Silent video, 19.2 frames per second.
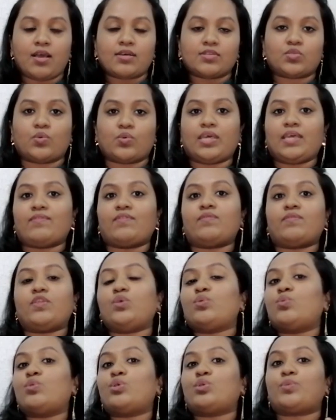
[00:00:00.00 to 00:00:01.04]
So even when
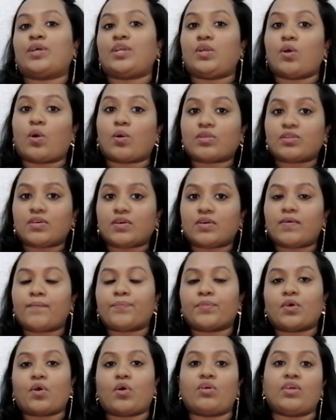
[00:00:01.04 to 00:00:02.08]
you go to a doctor
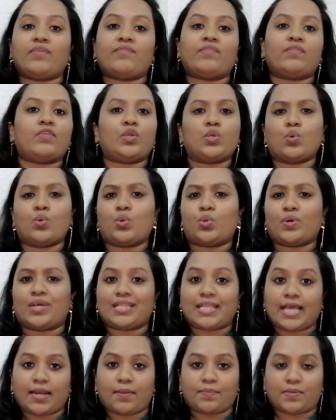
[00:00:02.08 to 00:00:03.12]
or even when you go to a
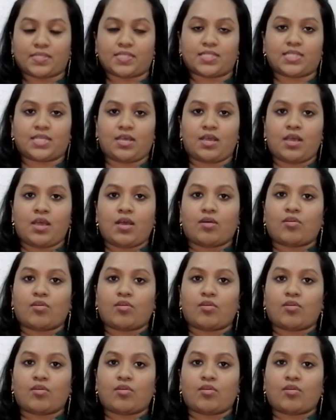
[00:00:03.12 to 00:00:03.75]
therapist,